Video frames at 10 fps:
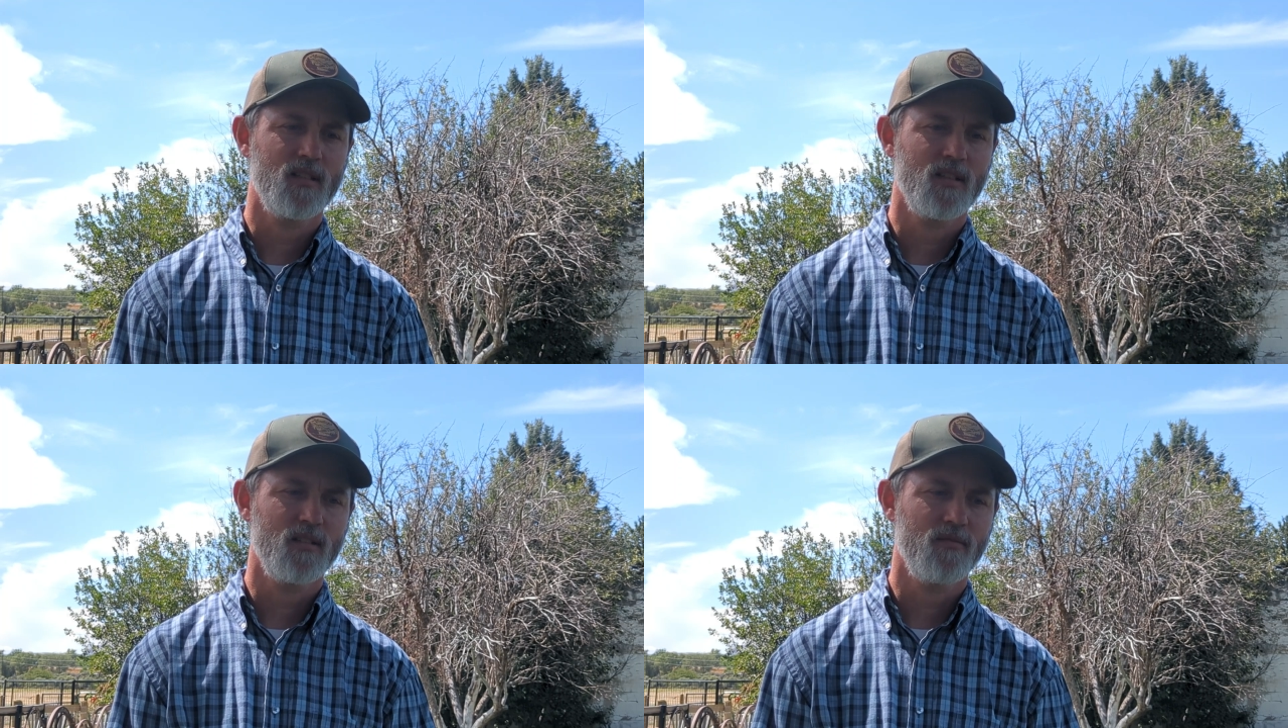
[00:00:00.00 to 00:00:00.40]

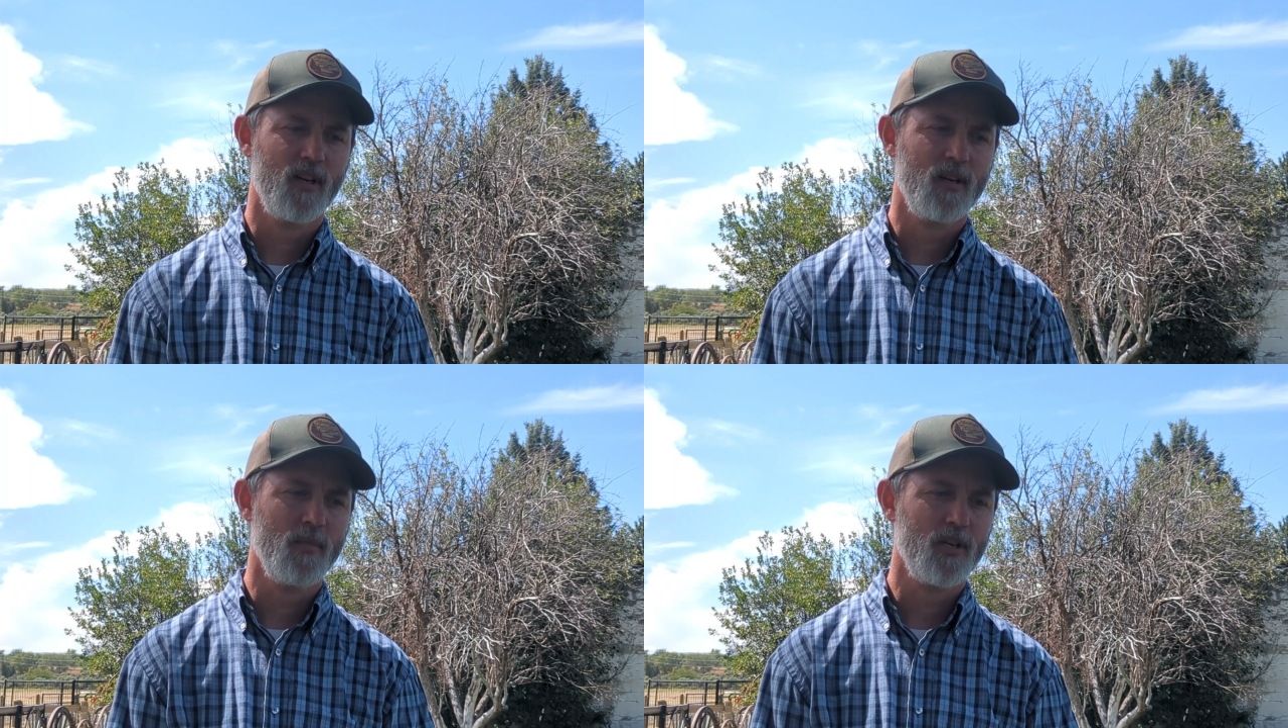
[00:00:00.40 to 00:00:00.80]
very
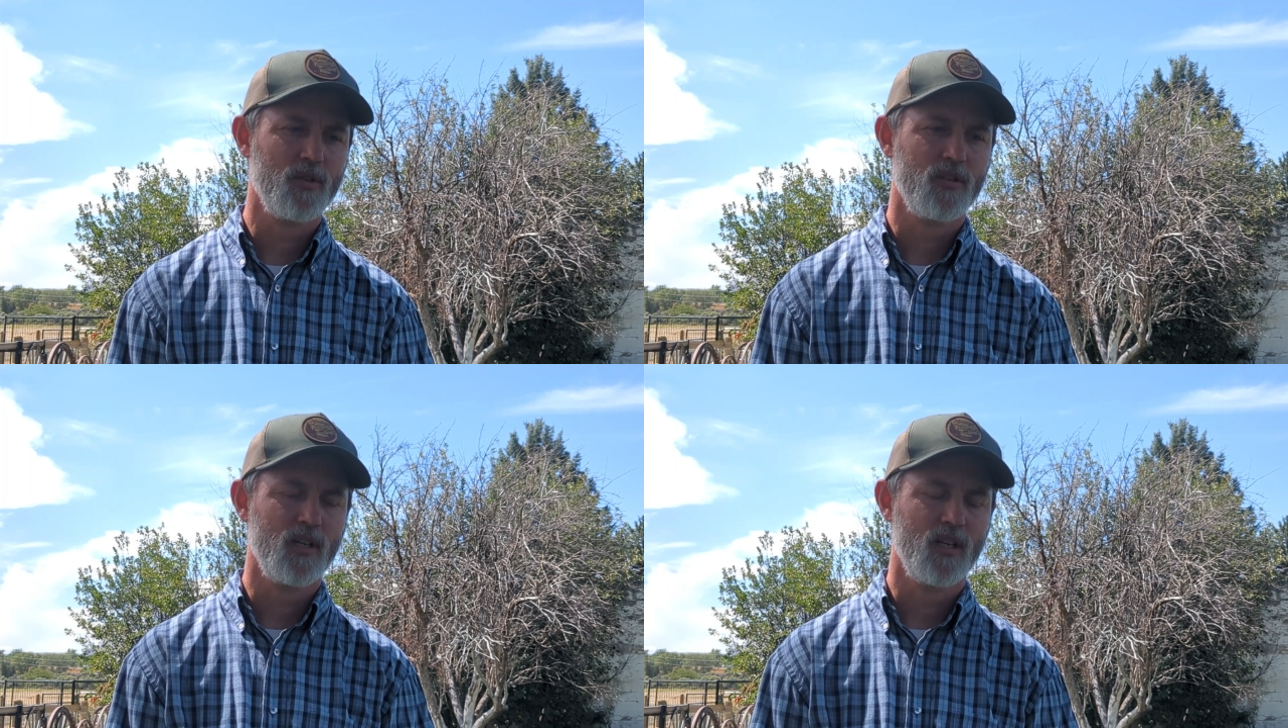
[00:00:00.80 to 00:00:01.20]
much
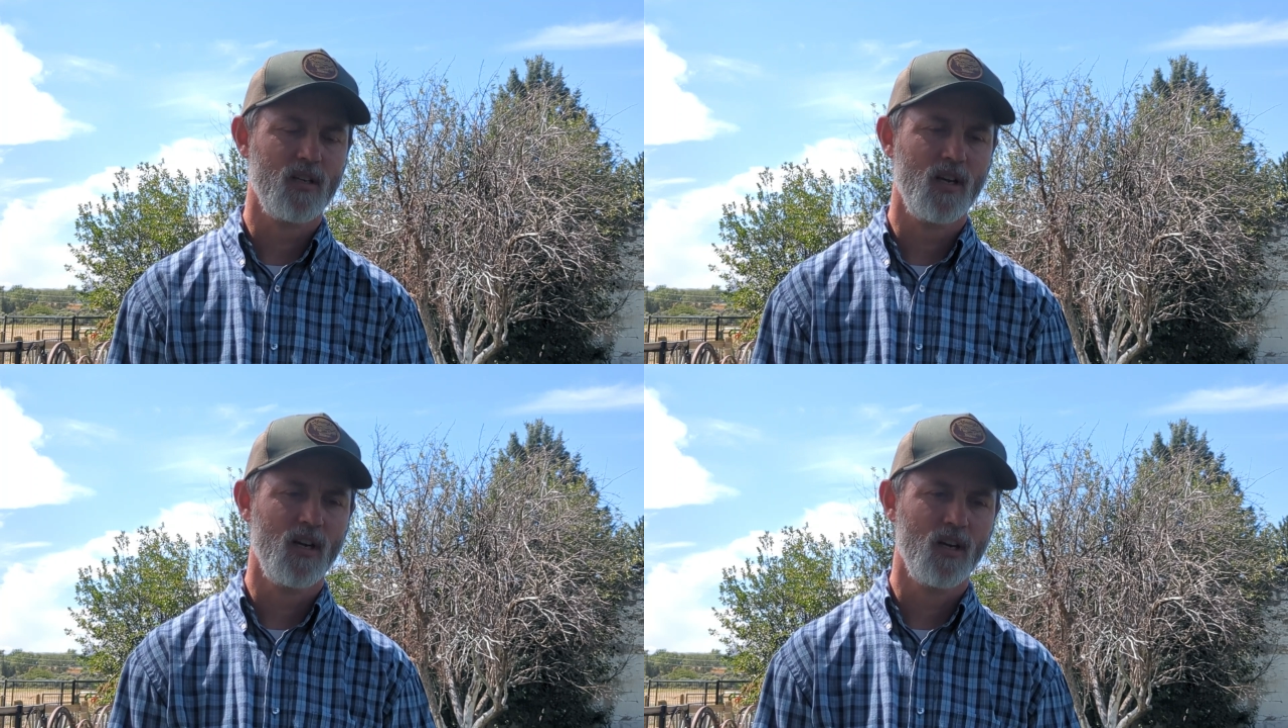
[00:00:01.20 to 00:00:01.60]
a, a,
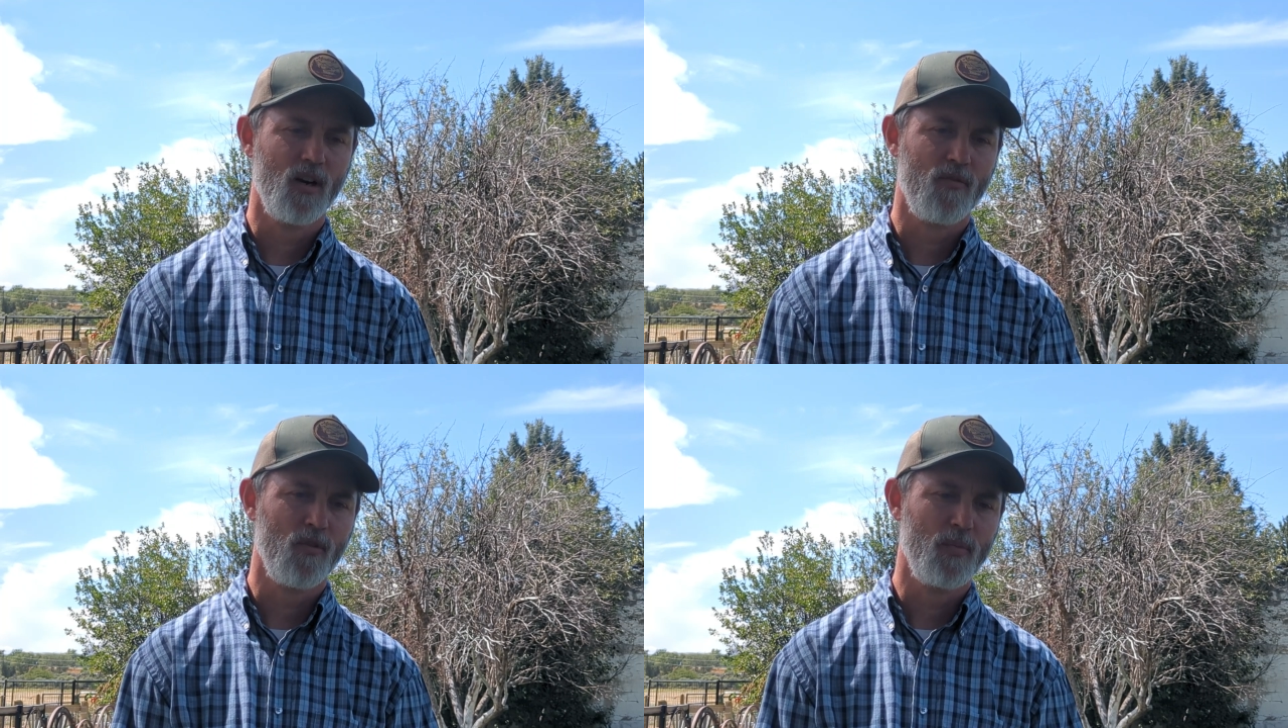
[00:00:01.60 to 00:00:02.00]
hunger
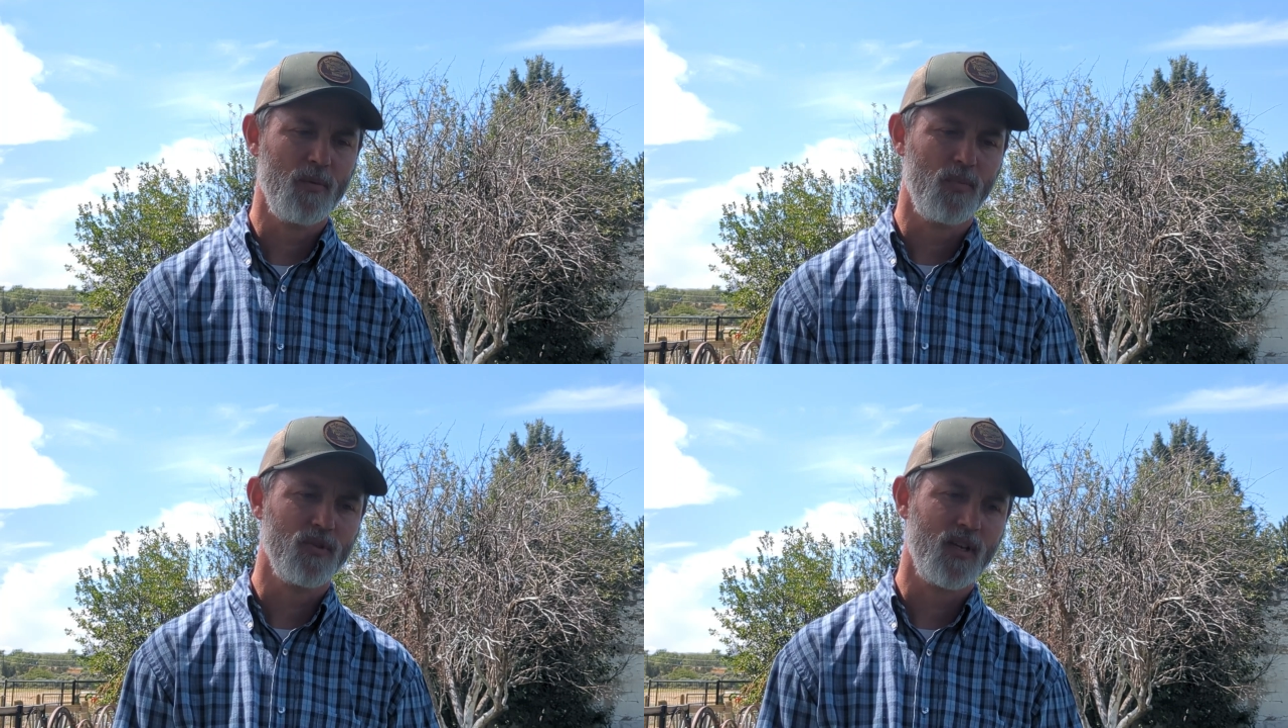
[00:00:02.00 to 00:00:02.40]
for people
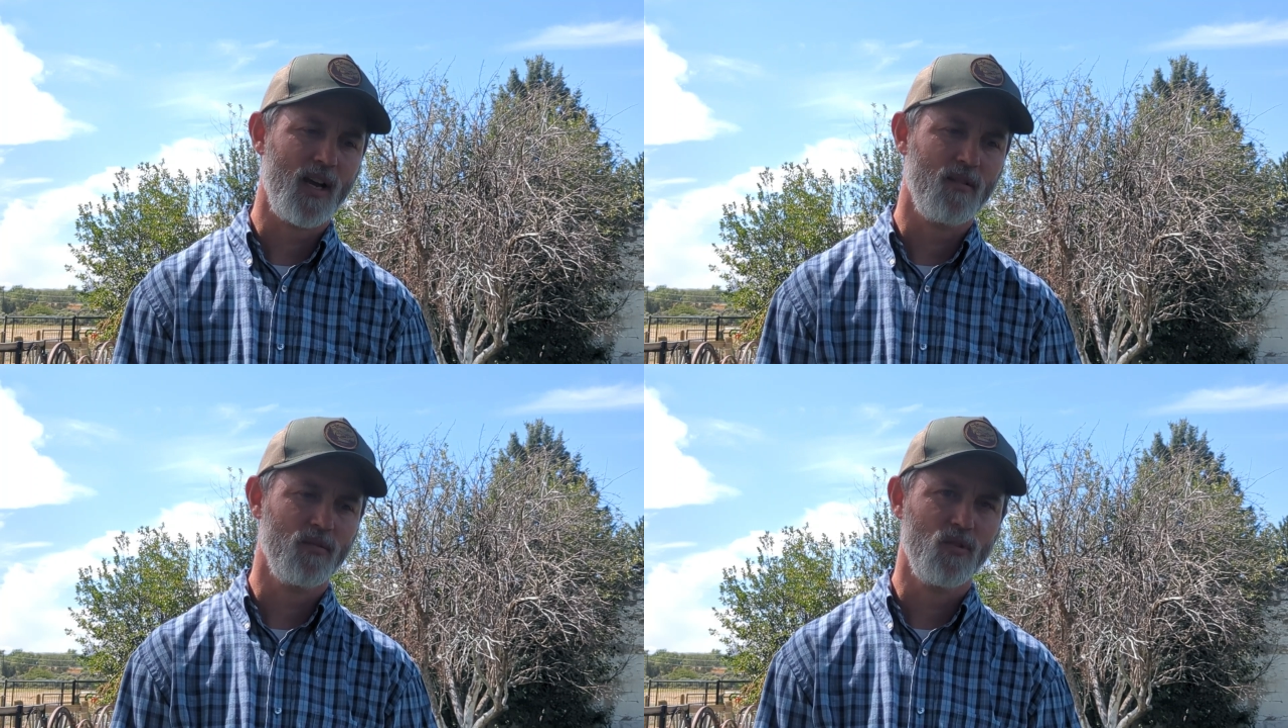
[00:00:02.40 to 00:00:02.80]
to have
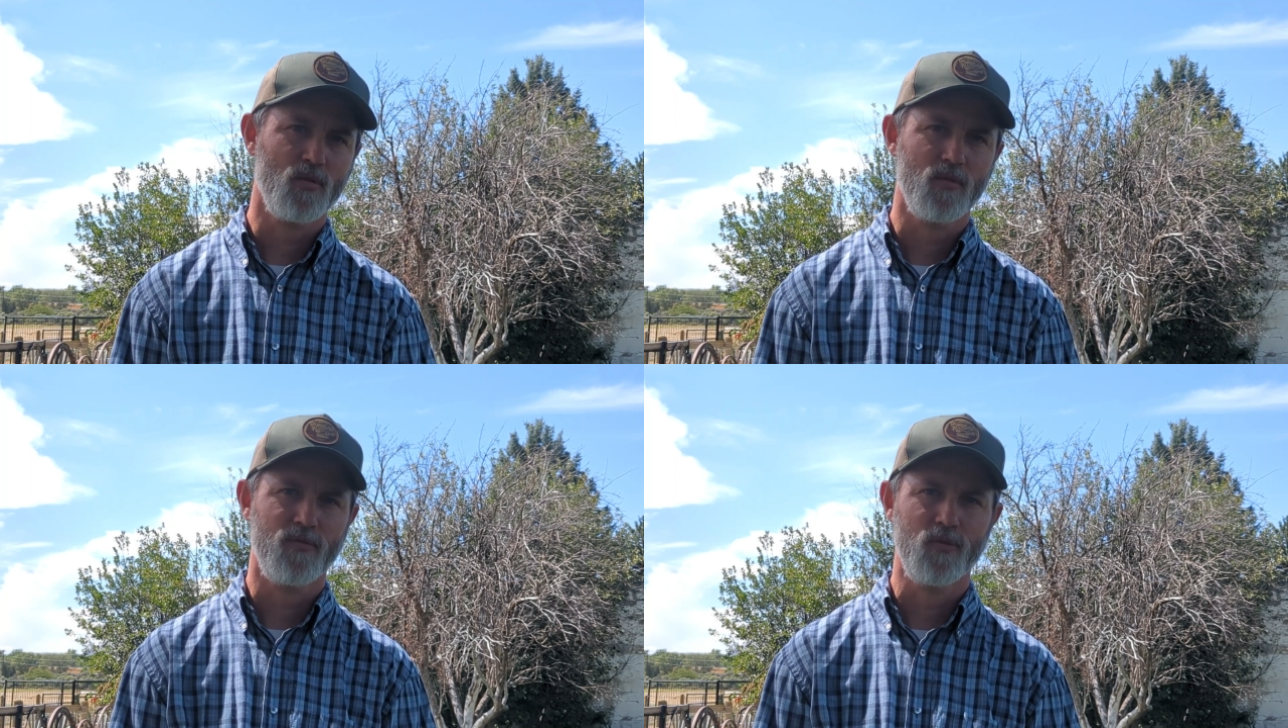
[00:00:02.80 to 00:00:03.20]
local
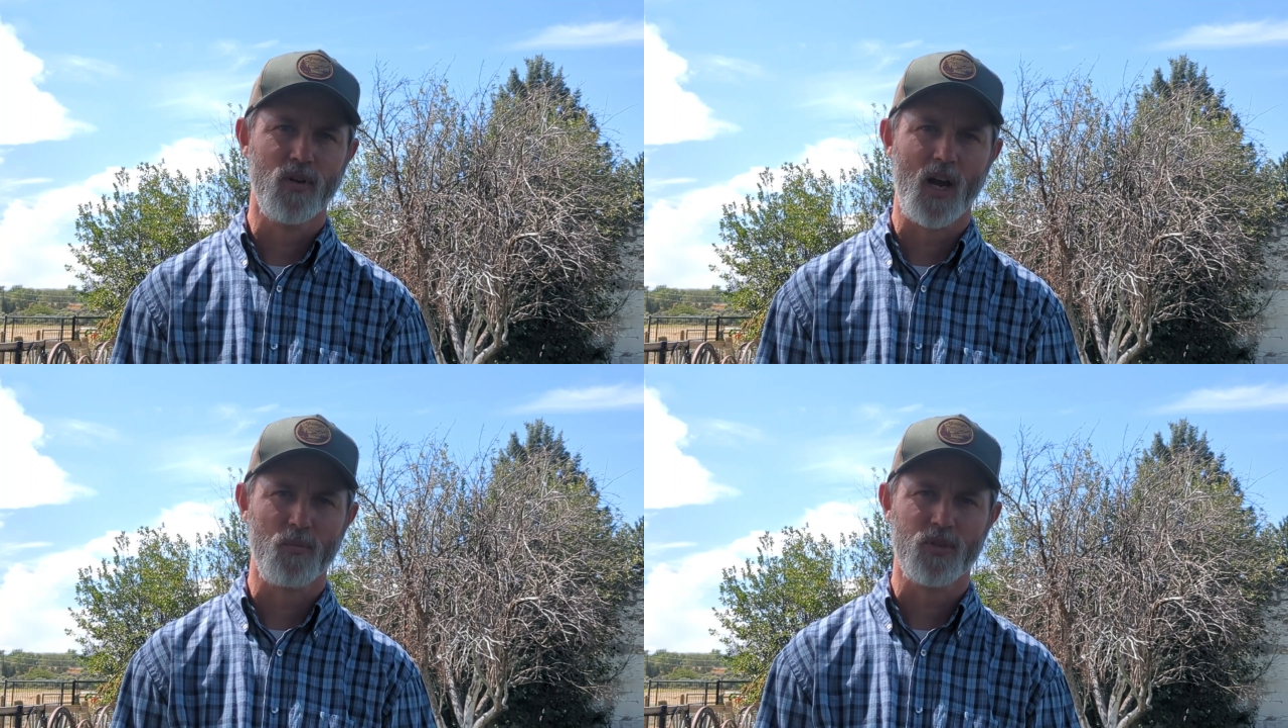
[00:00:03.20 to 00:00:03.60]
food
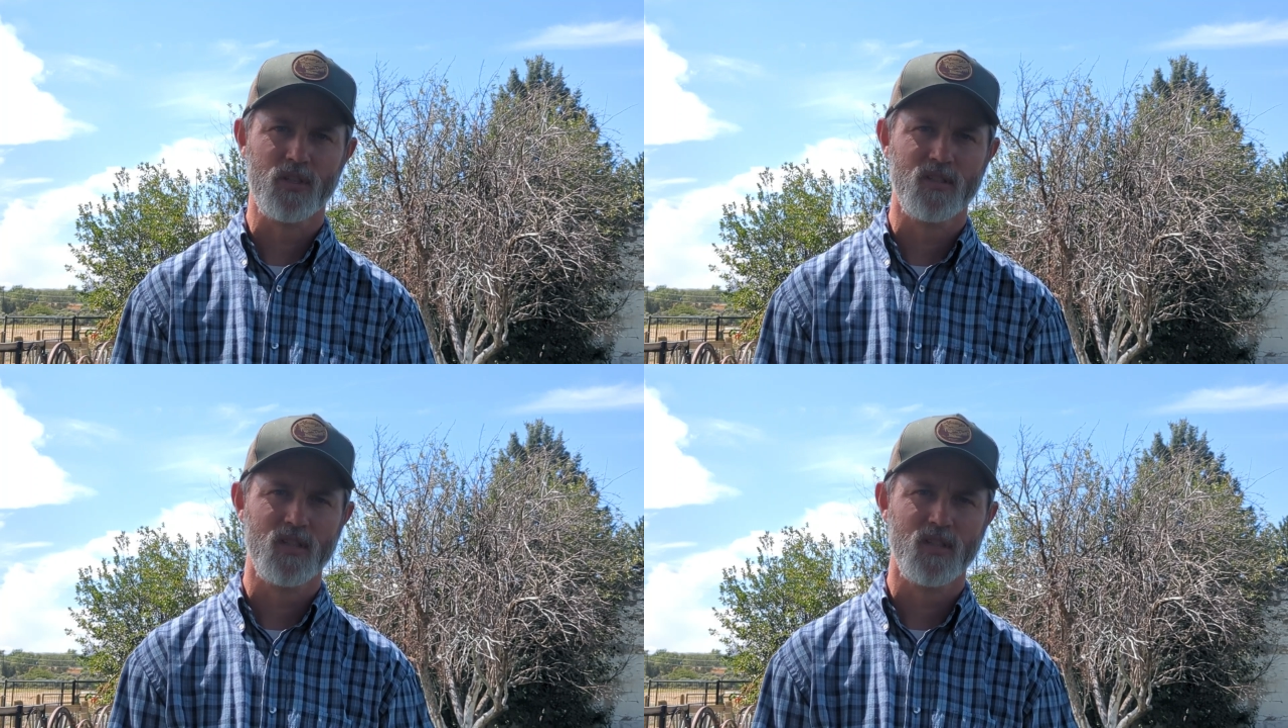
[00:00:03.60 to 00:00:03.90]
options.